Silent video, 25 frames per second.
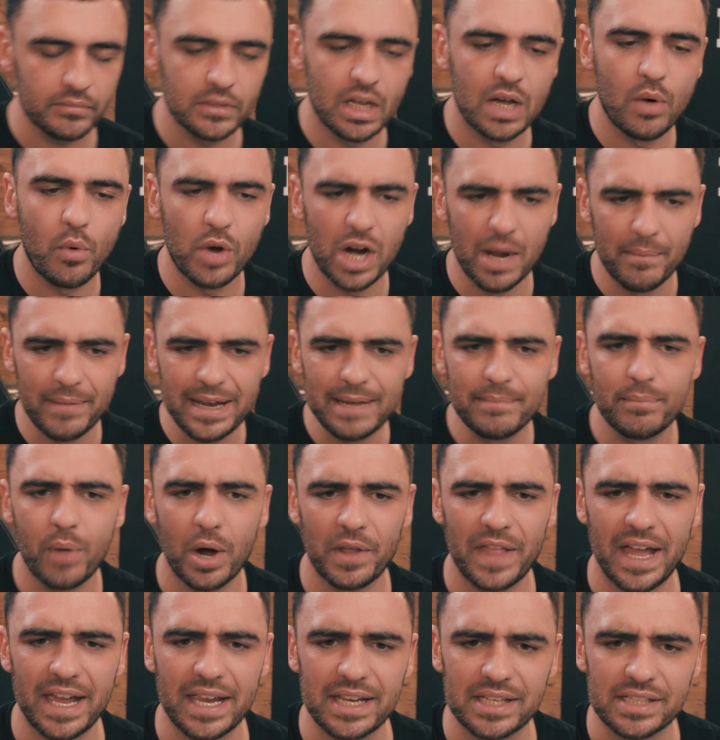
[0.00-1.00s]
And what I mean
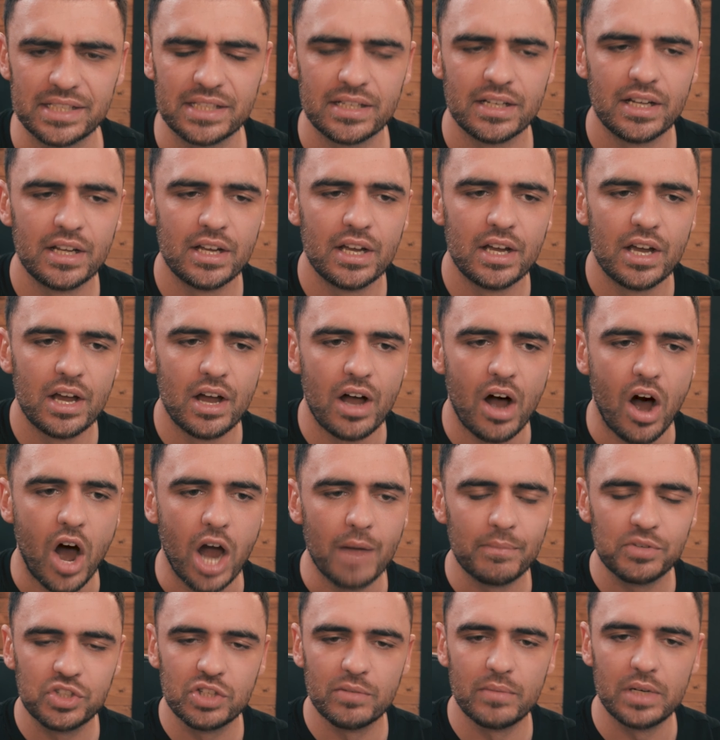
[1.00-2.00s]
by that is,
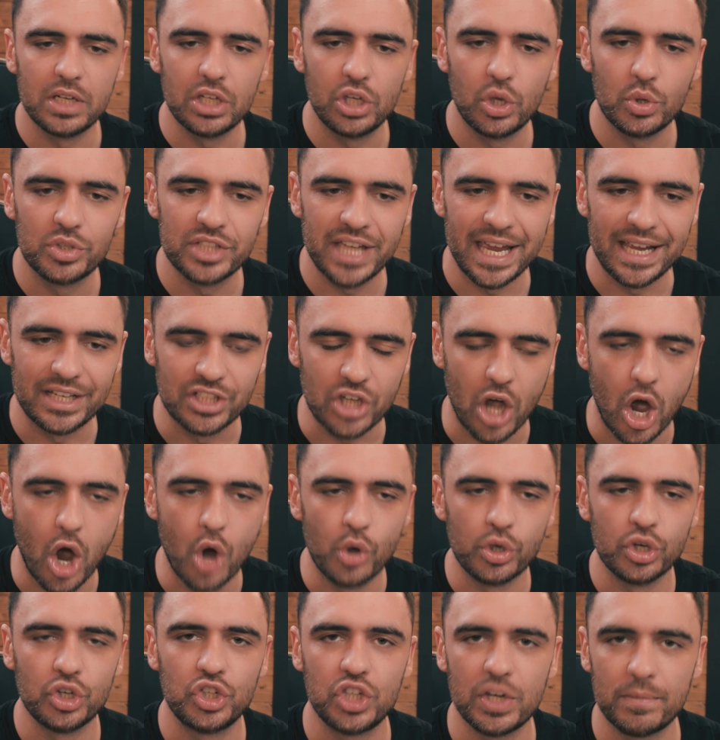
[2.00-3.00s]
I'm somebody who takes
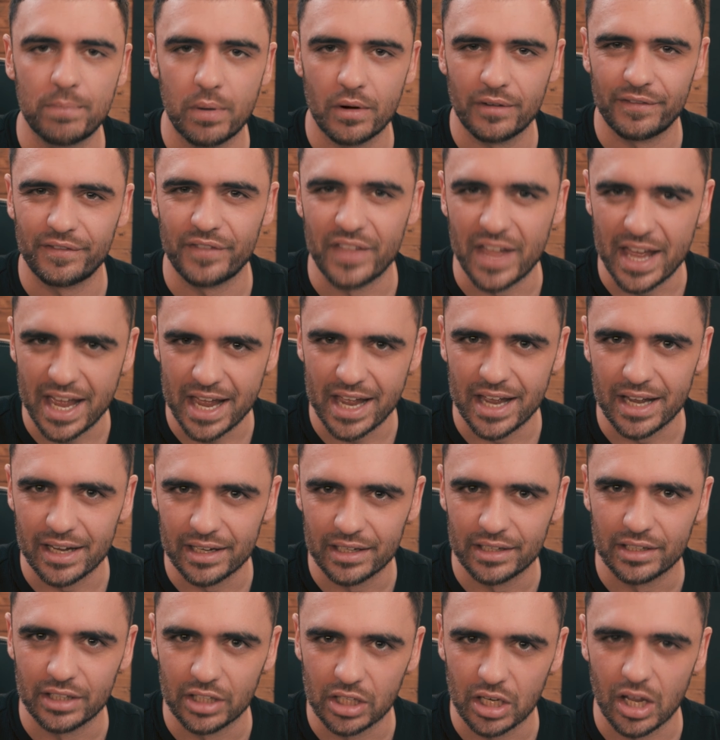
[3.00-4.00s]
ownership of their
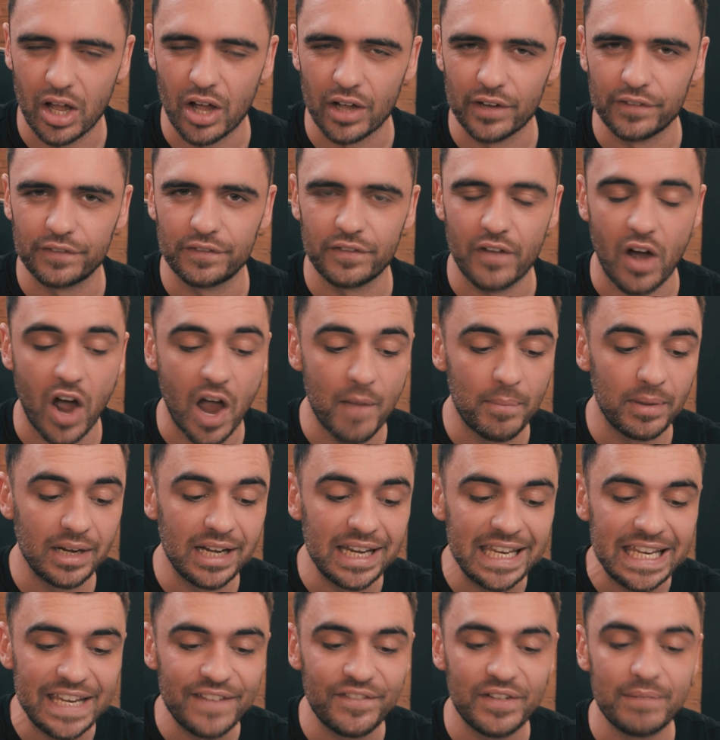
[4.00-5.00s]
life. I
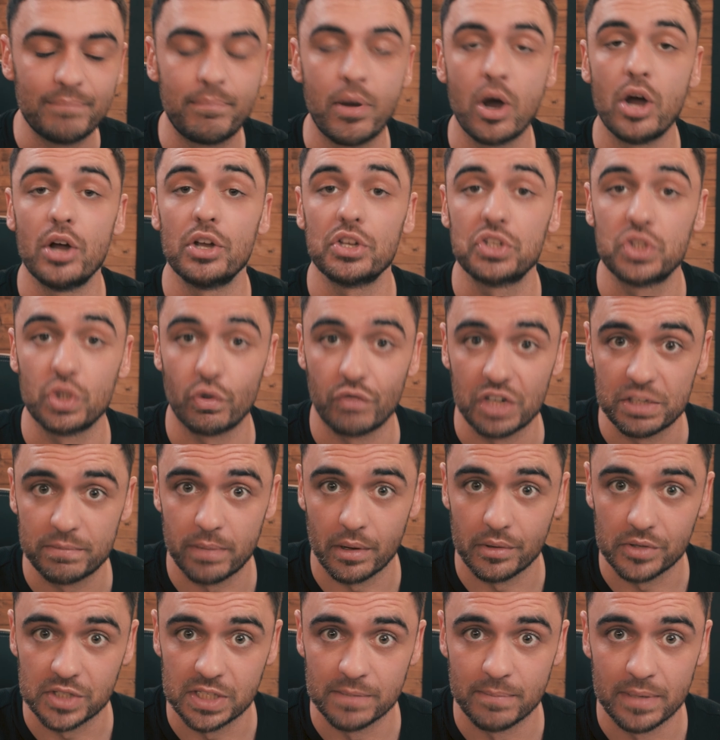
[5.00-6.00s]
believe in personal
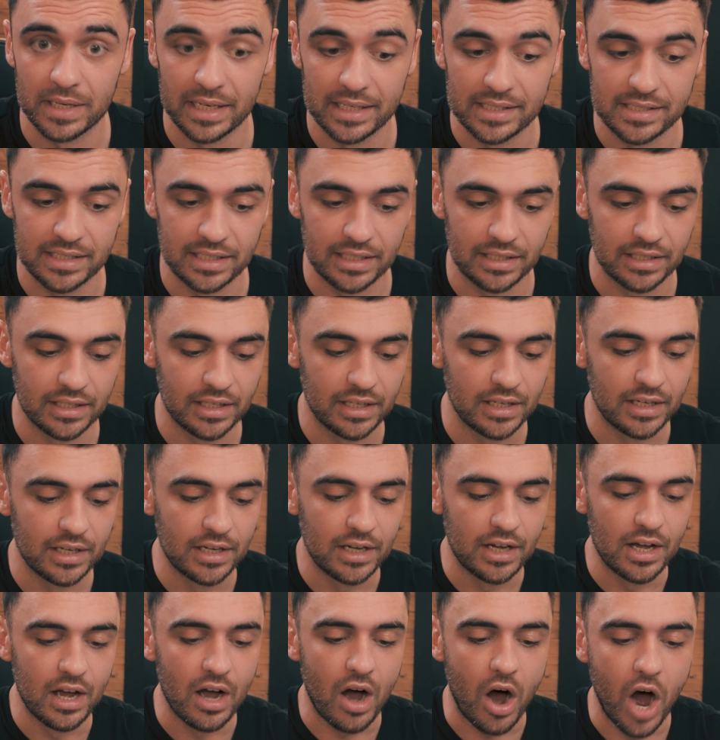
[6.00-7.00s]
responsibility.
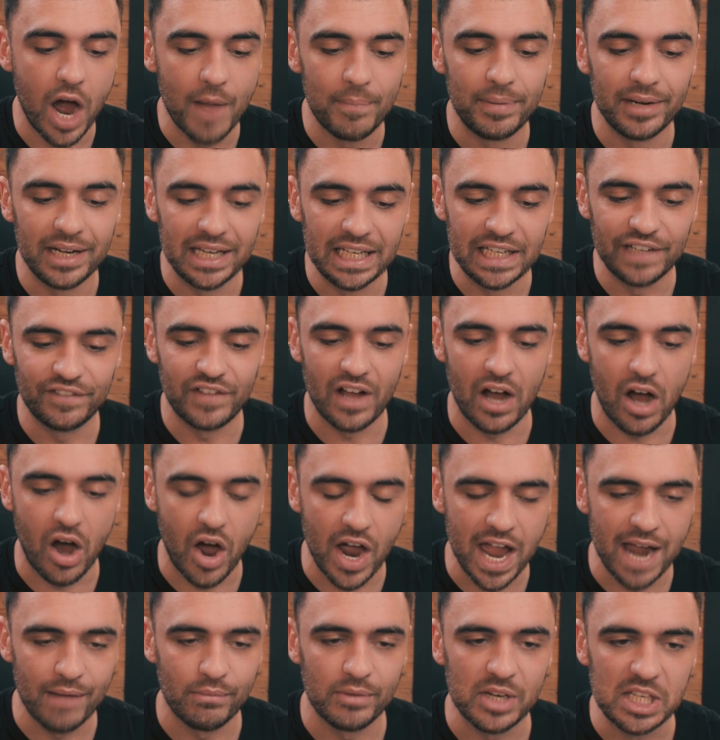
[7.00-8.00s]
I believe that
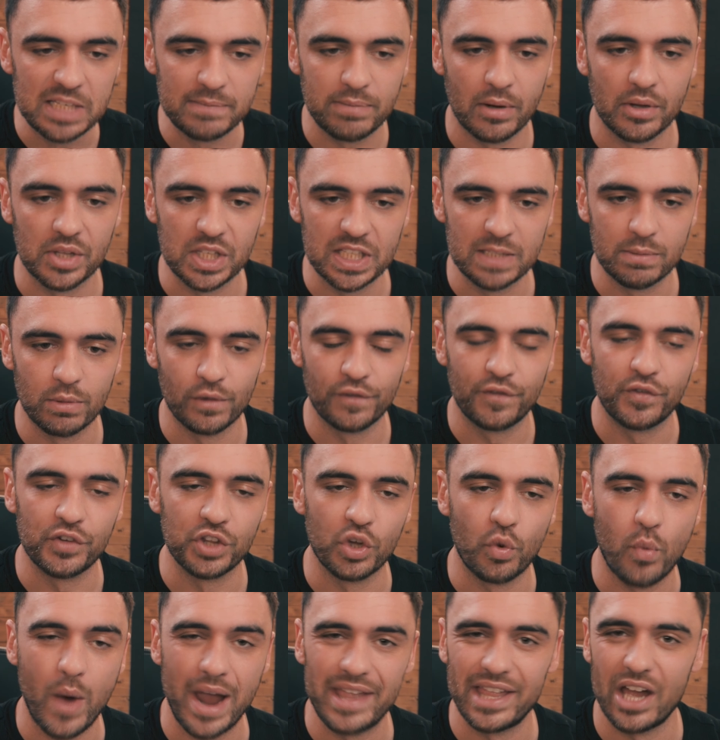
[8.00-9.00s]
I am responsible for
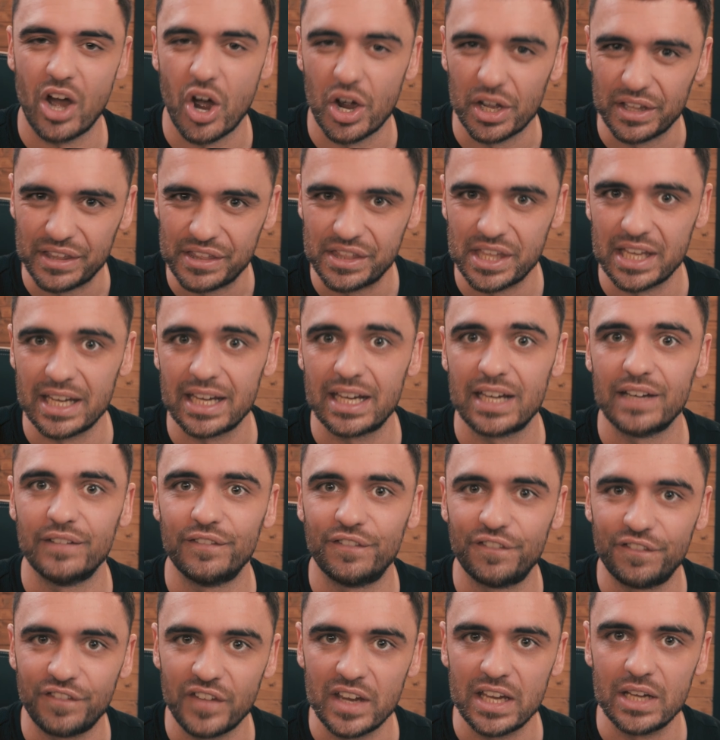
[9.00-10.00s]
the way that I think and
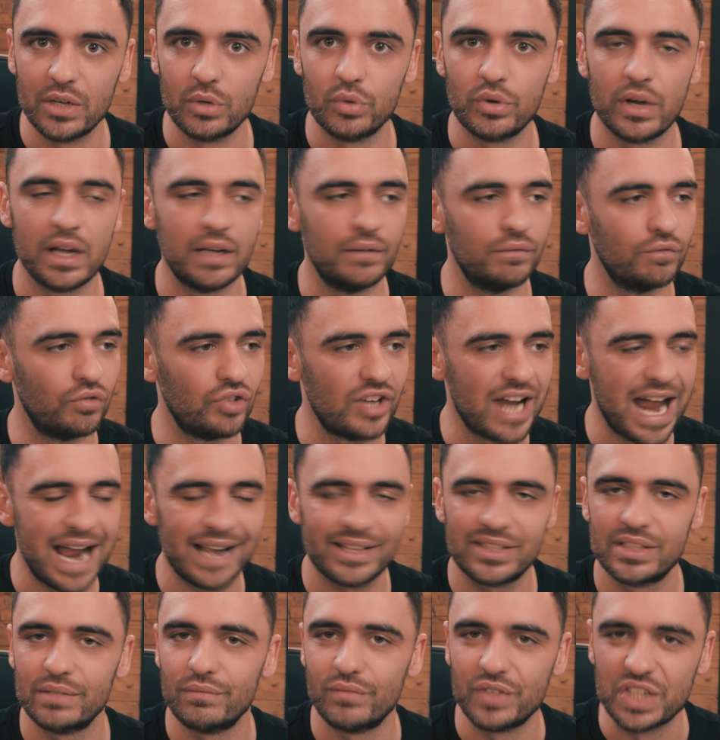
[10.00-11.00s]
feel and
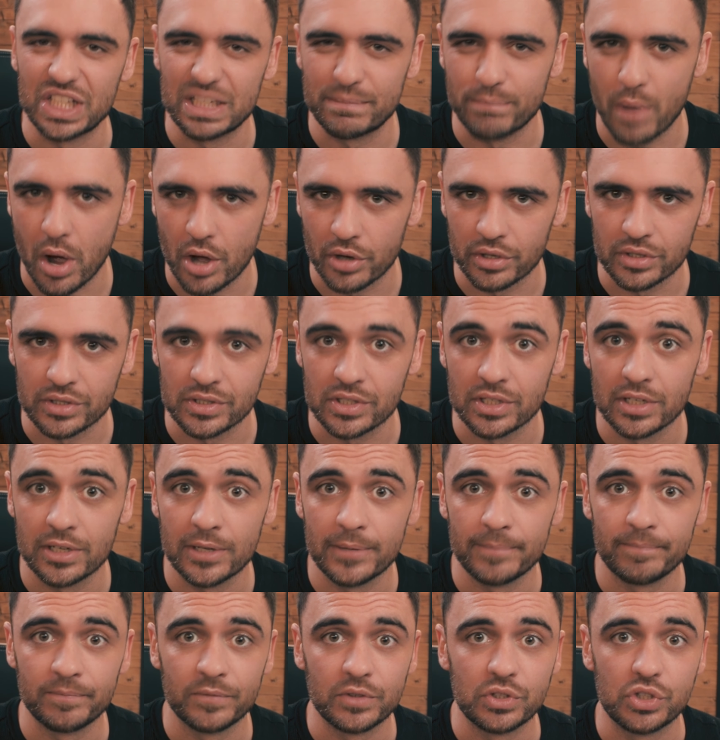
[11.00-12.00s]
react and respond
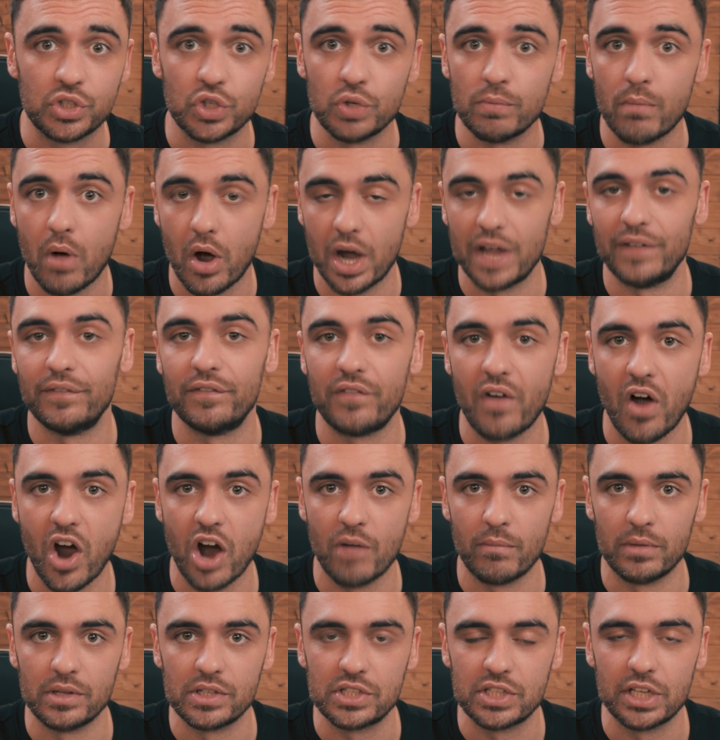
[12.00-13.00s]
to my
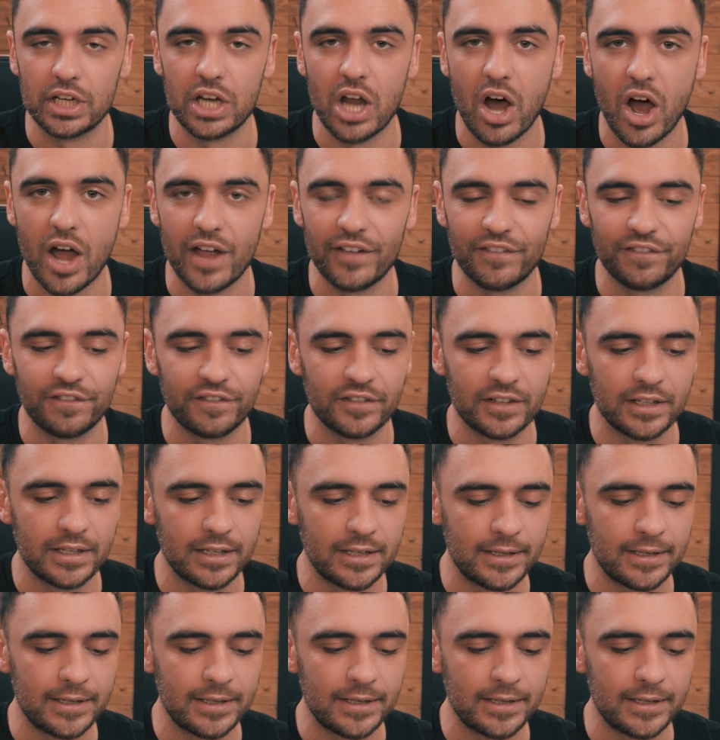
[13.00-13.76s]
environment, to life.